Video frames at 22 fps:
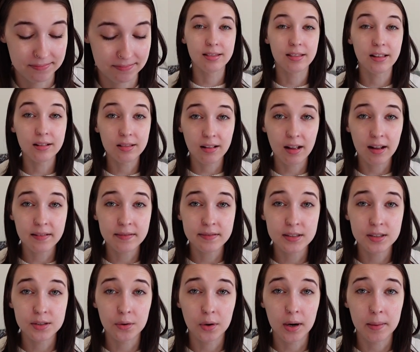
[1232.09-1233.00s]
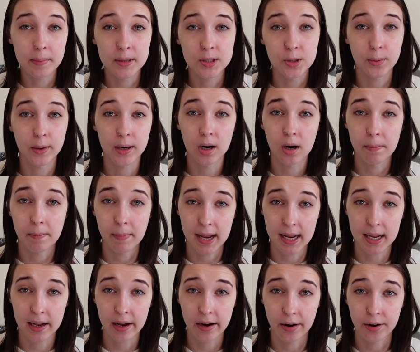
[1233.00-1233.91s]
The love story between our
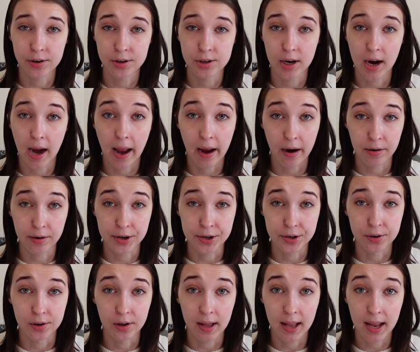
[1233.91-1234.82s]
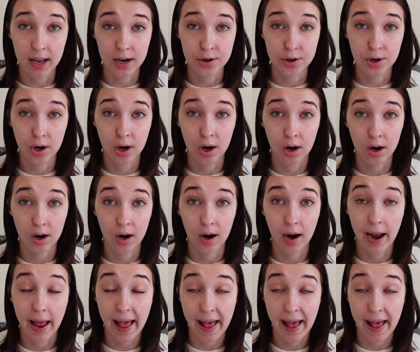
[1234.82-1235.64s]
main character Ariel and her